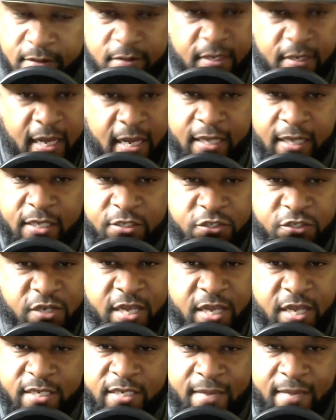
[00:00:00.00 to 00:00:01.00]
How could you
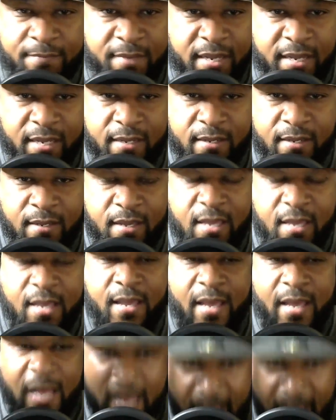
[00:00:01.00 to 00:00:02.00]
hate that man?
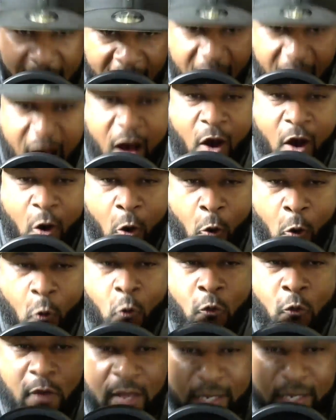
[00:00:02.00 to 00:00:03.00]

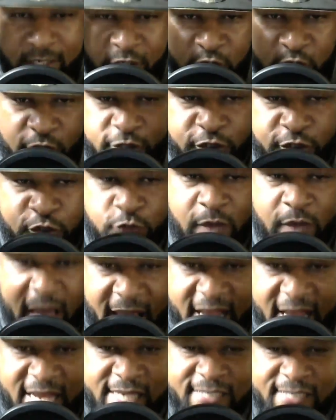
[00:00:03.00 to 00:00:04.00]
How could you
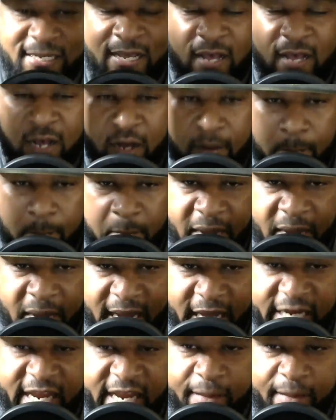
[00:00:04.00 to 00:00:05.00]
hate a
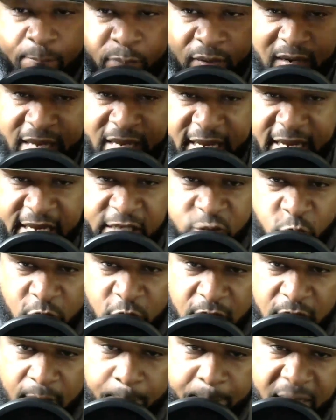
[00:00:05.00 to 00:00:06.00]
man that plays
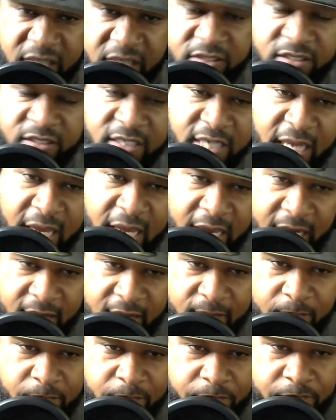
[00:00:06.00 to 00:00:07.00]
with a busted hand?